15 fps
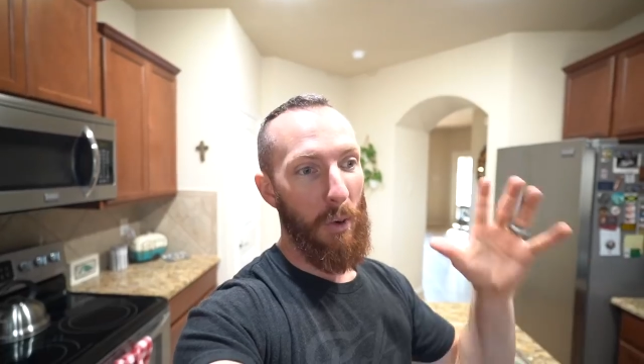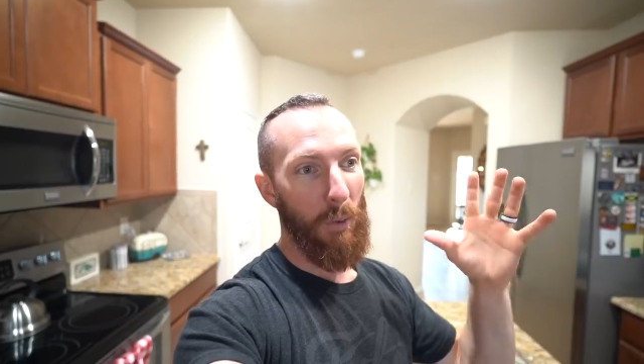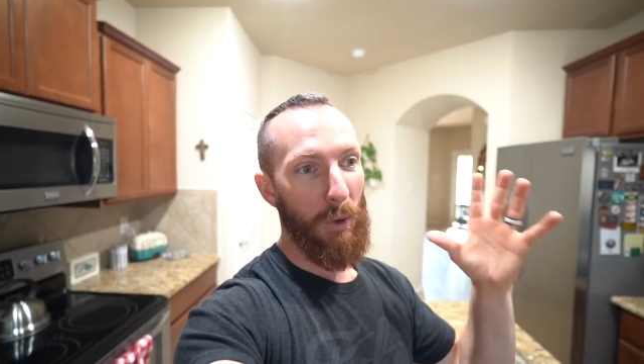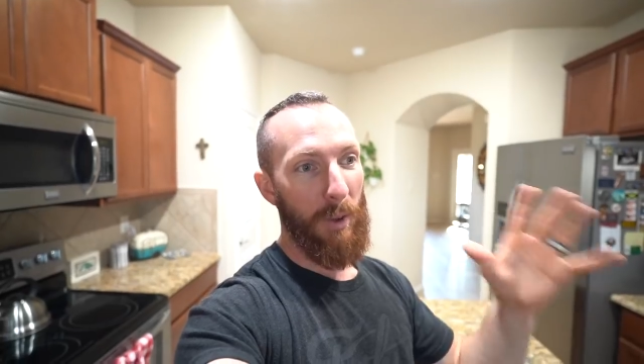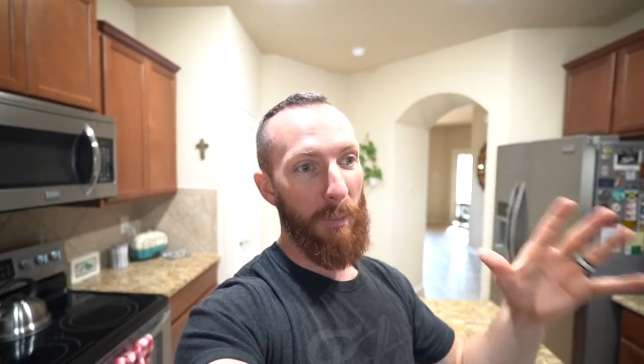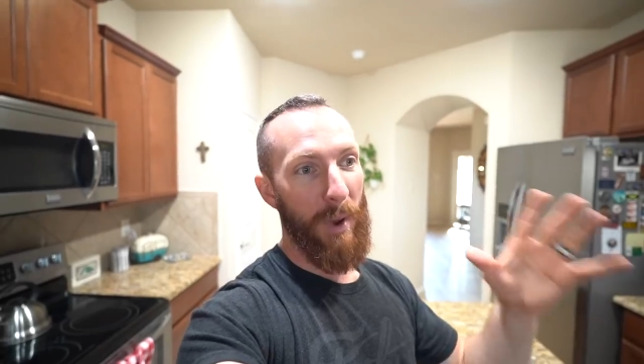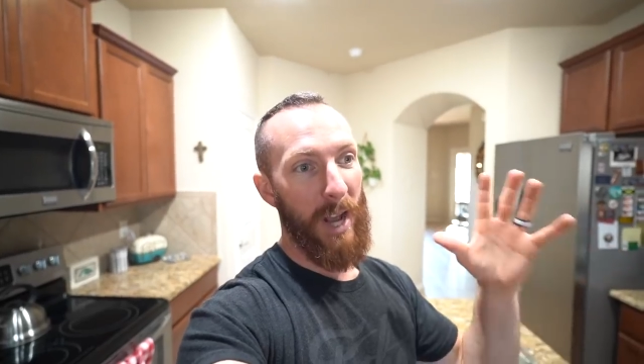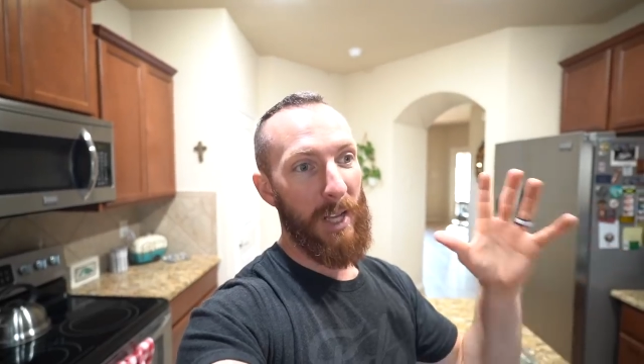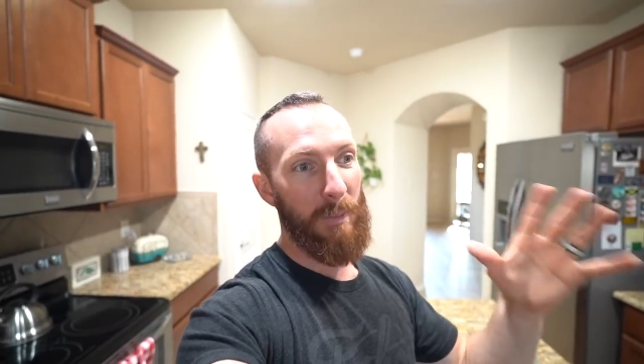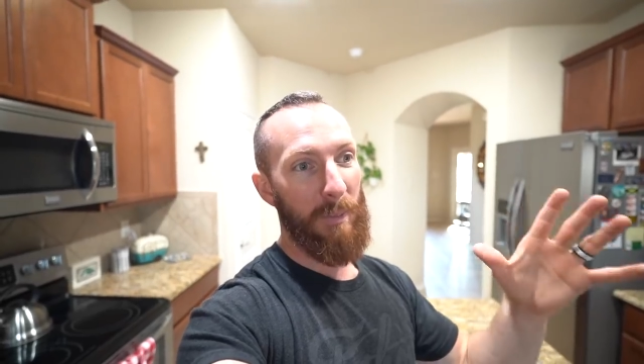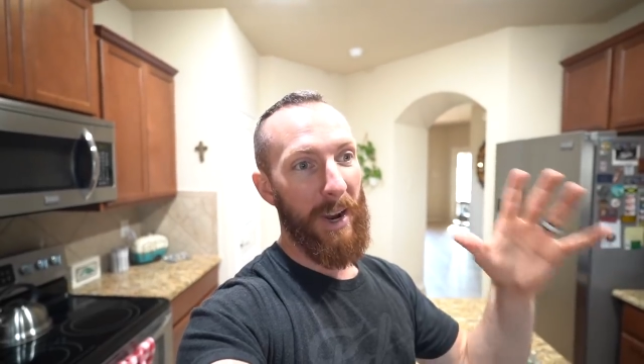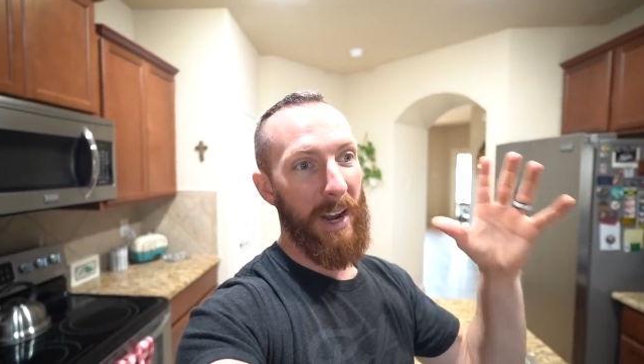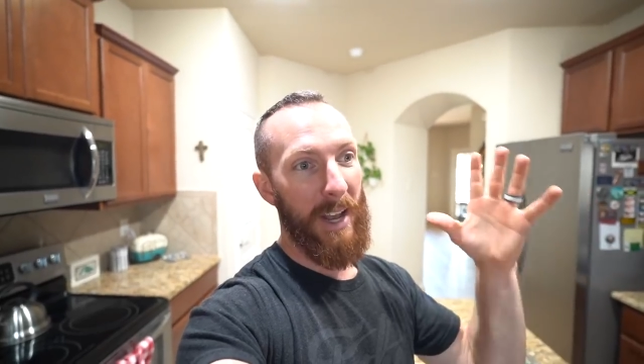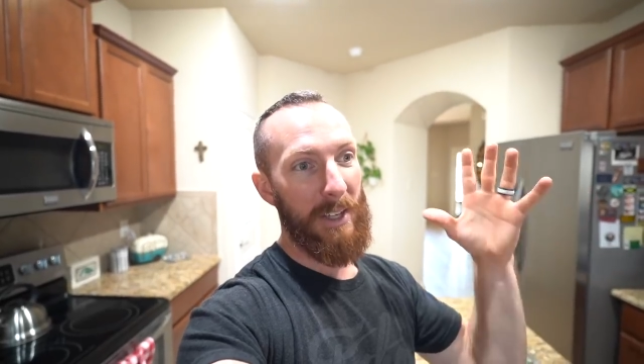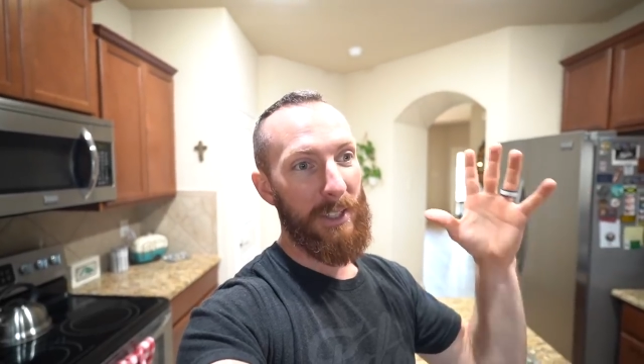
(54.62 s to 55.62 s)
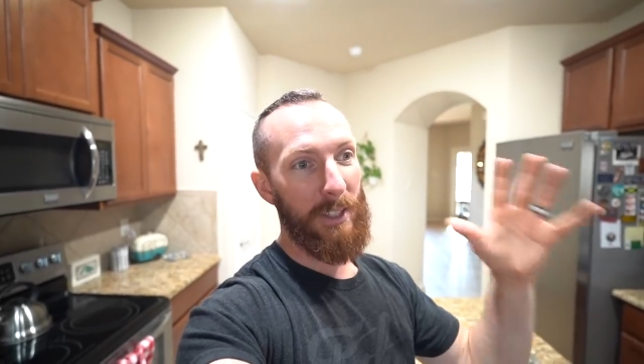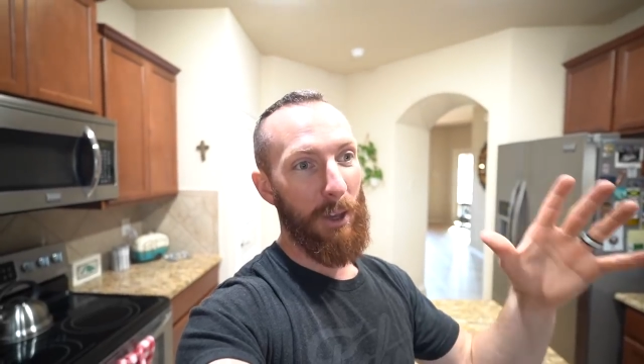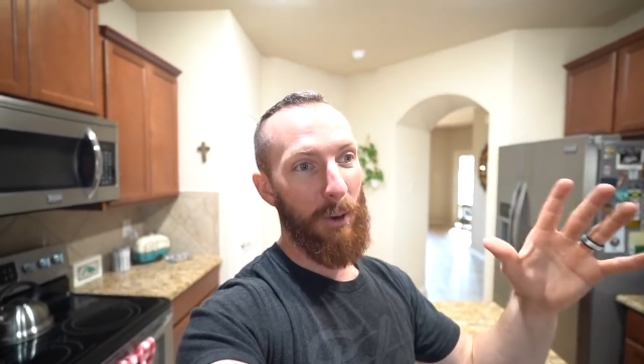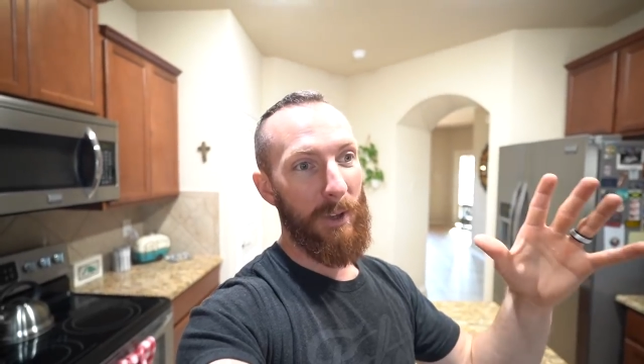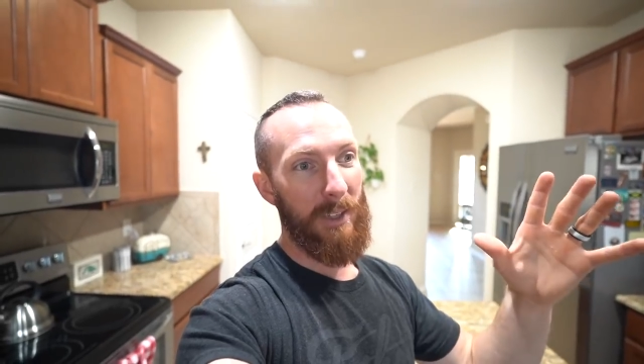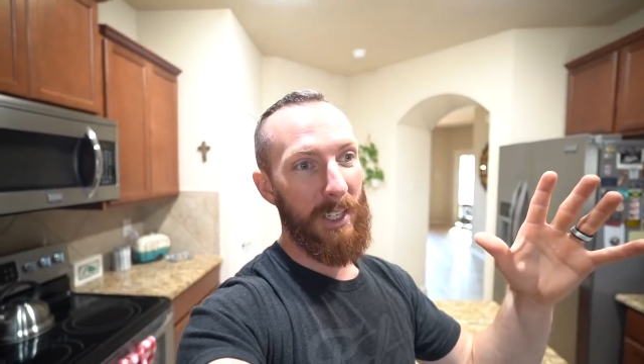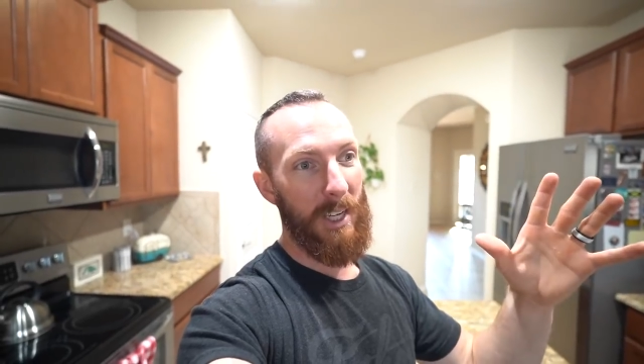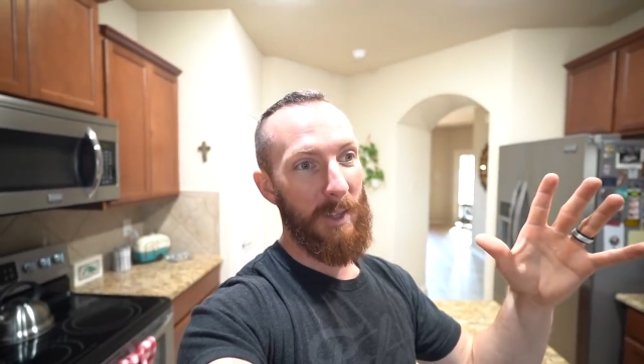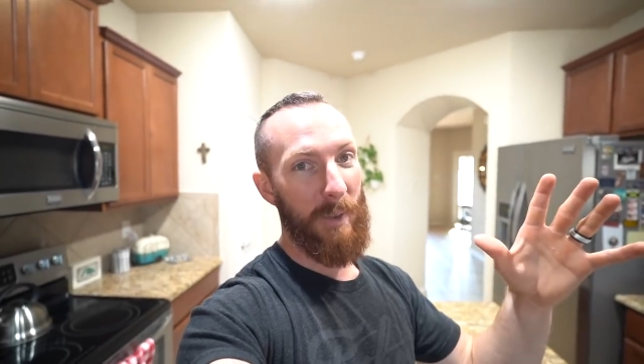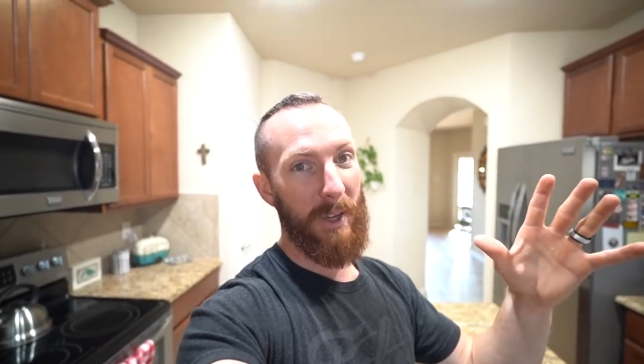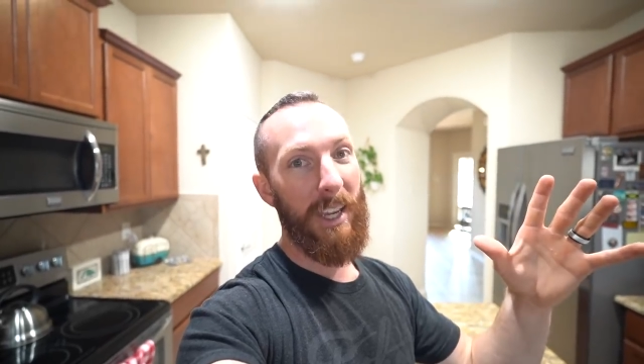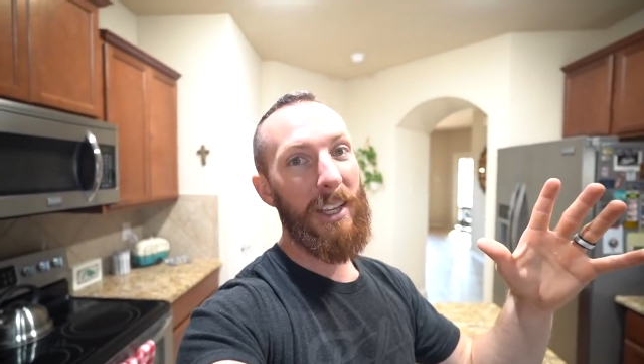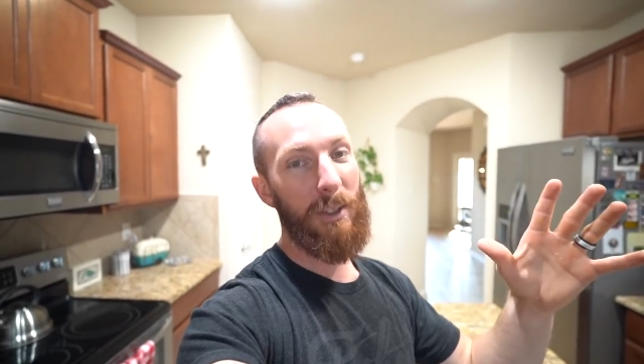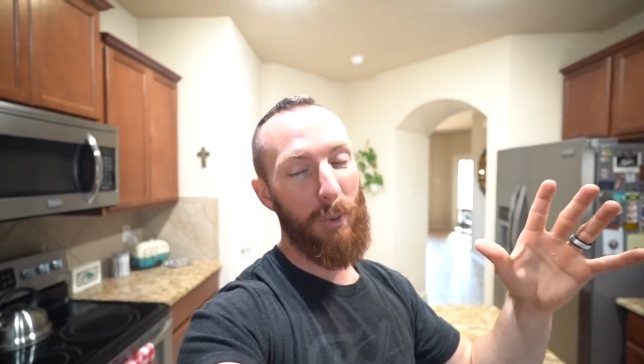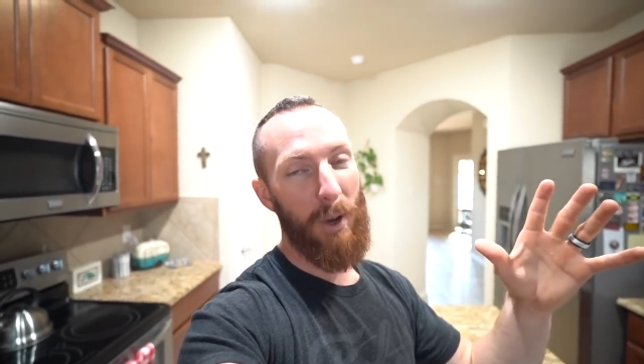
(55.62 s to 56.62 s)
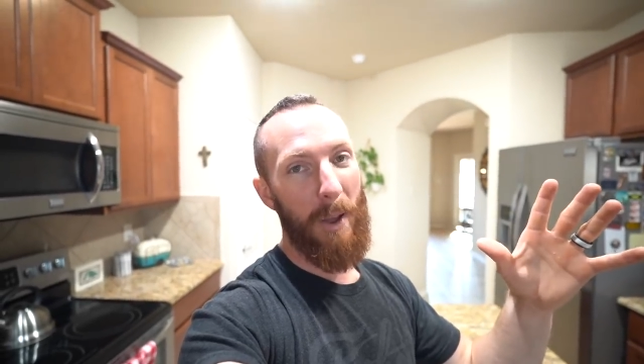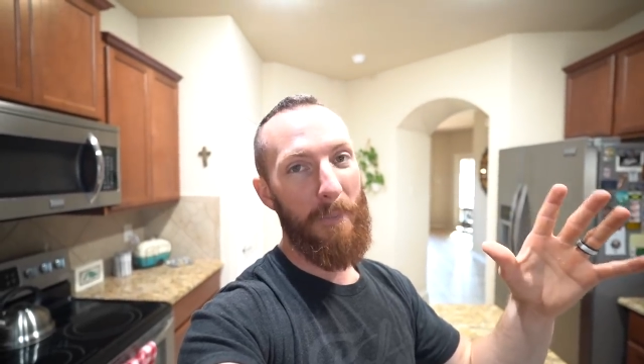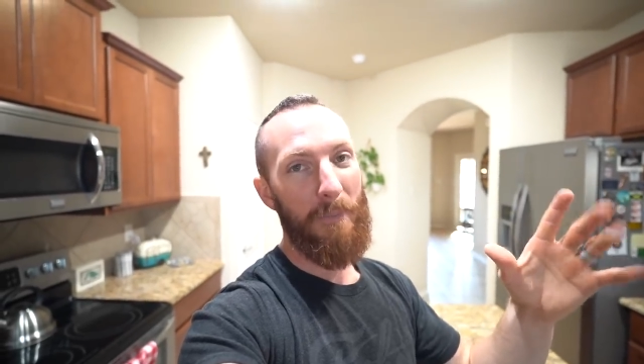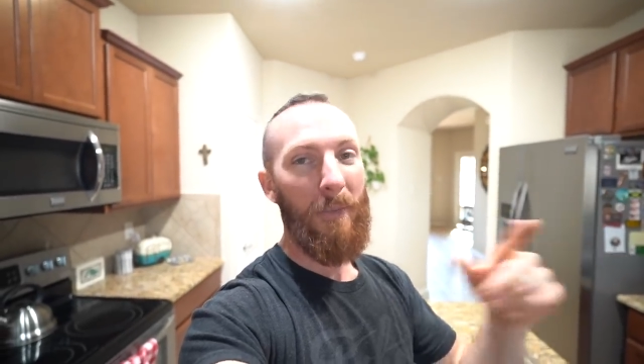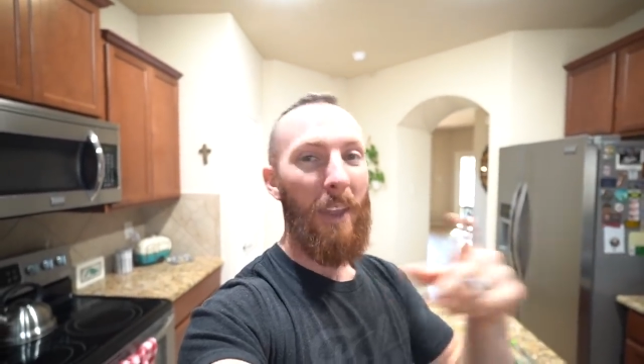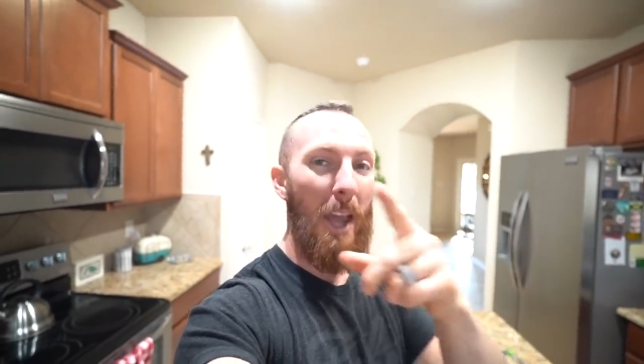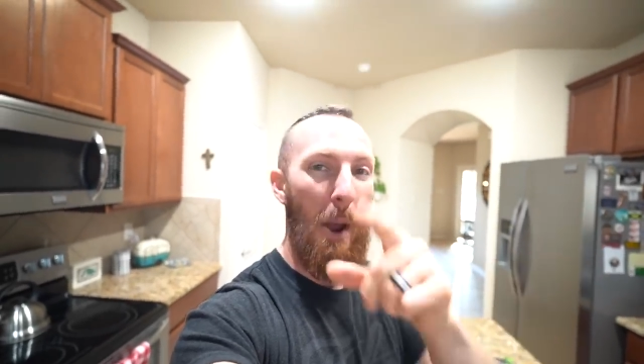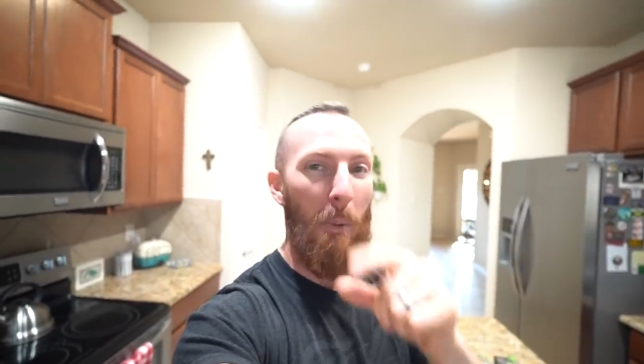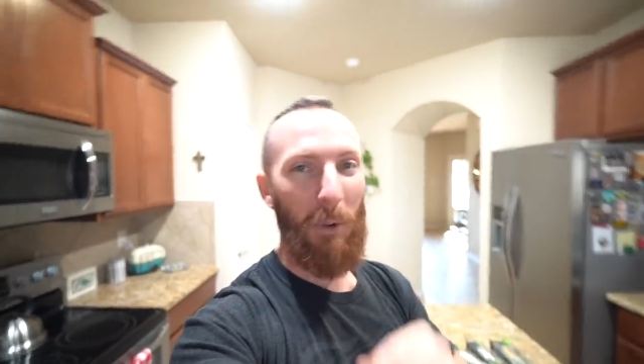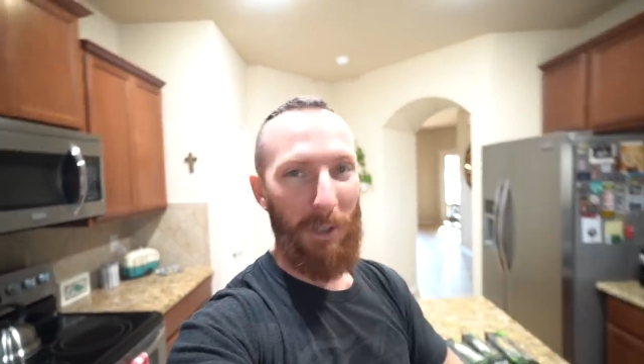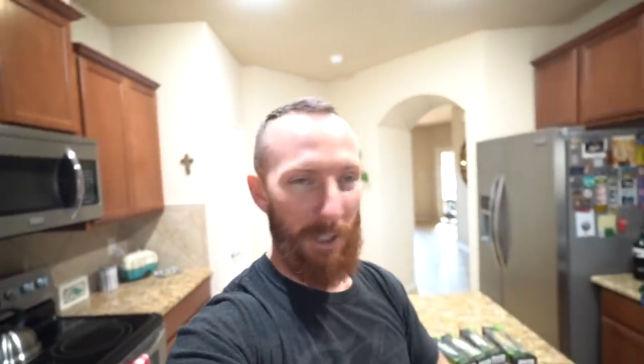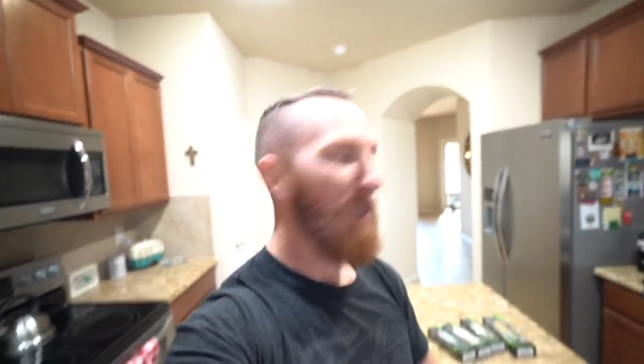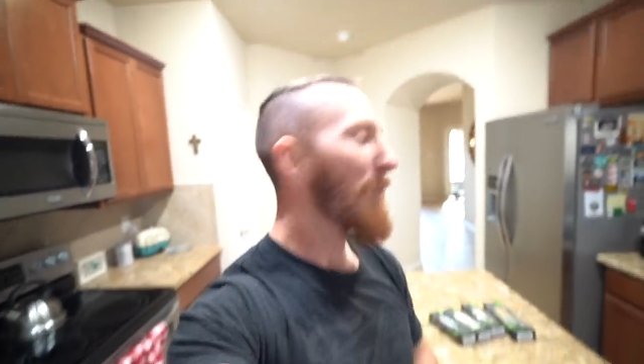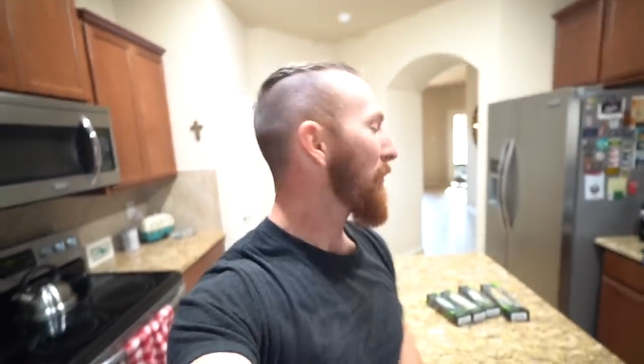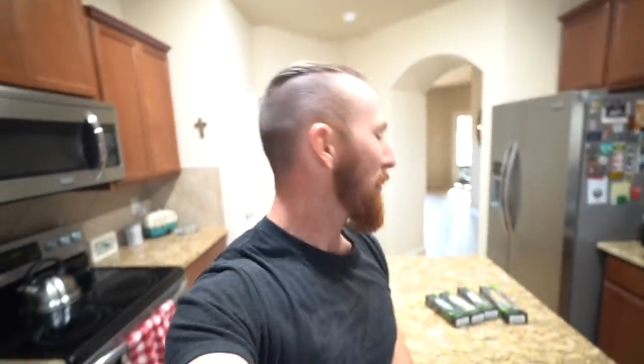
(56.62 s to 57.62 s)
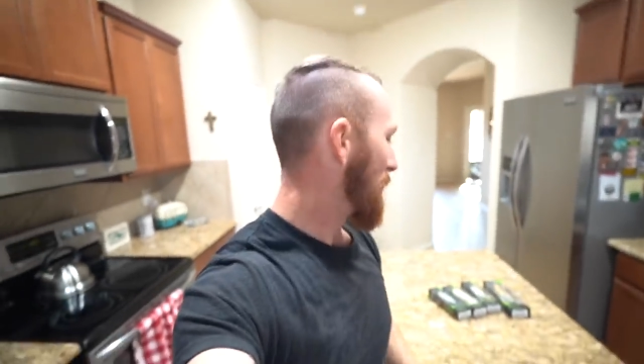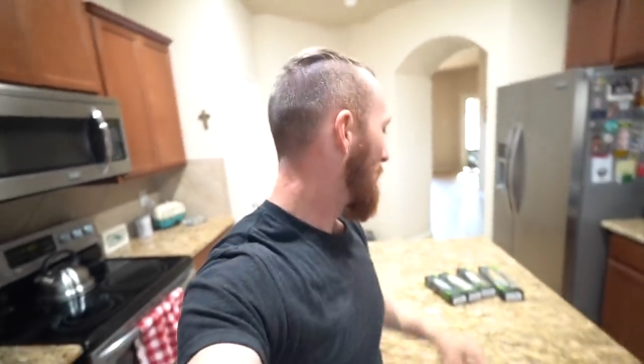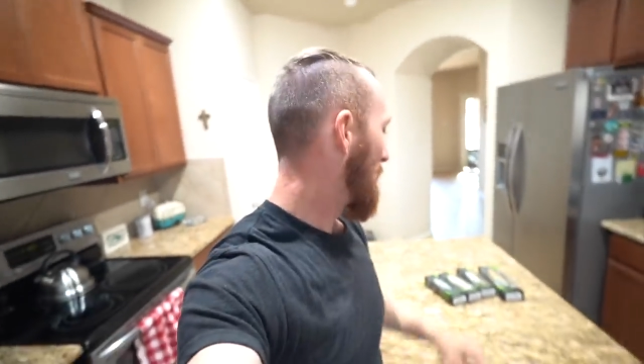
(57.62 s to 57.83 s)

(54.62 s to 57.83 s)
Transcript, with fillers: with the Bass Bite as slow as it is. But guess what? I'm willing to do it for you